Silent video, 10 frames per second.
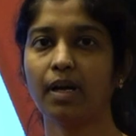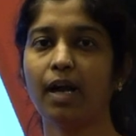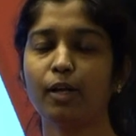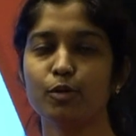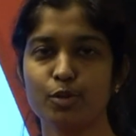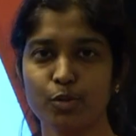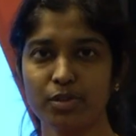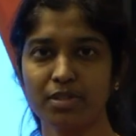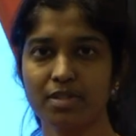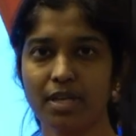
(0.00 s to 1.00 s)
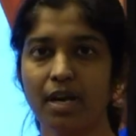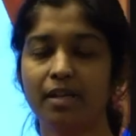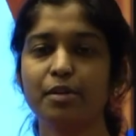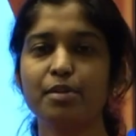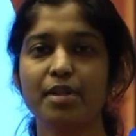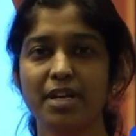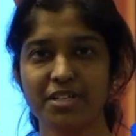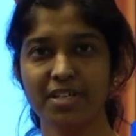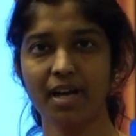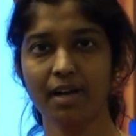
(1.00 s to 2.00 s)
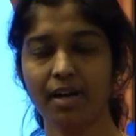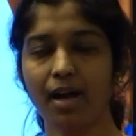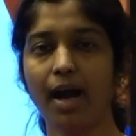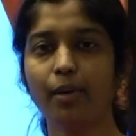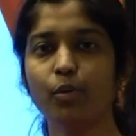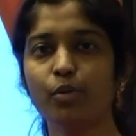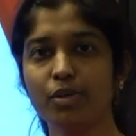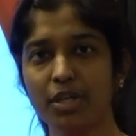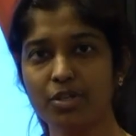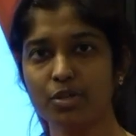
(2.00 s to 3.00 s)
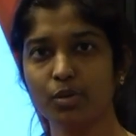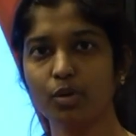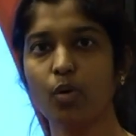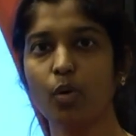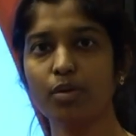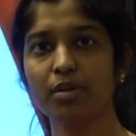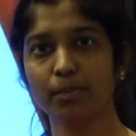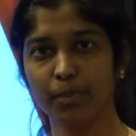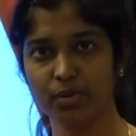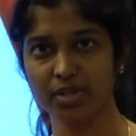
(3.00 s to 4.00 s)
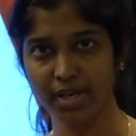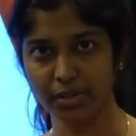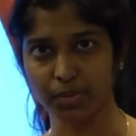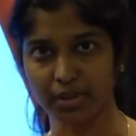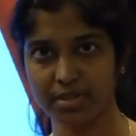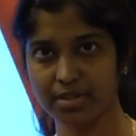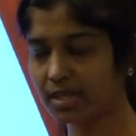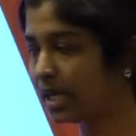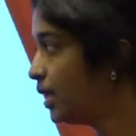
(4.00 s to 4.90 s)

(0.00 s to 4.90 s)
Hello students, this is ARSHIYA. I am going to teach you the course Computer Networks.